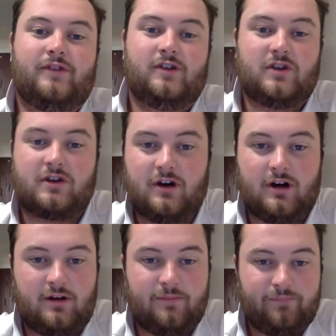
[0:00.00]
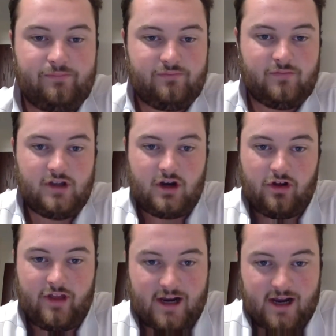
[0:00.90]
Physical,
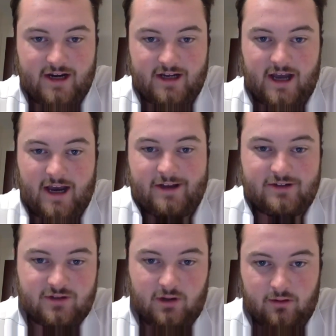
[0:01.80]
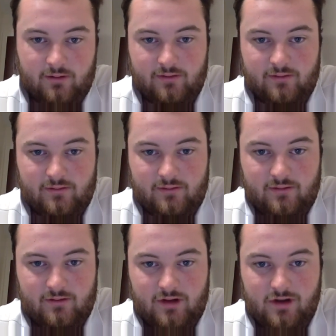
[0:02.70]
that kind of guy. So
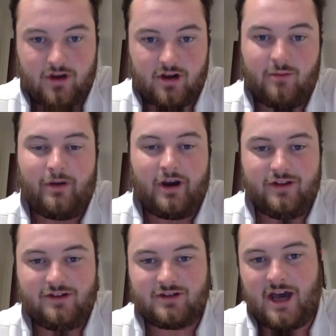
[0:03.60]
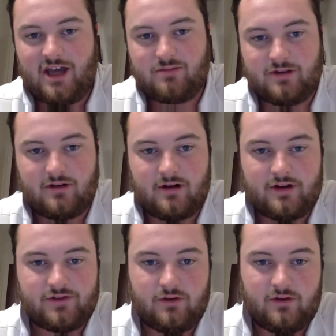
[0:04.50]
you can compare these guys, but they're
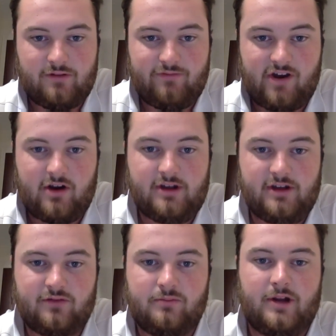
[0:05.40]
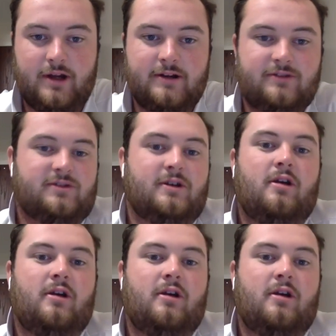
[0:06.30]
also like very different players.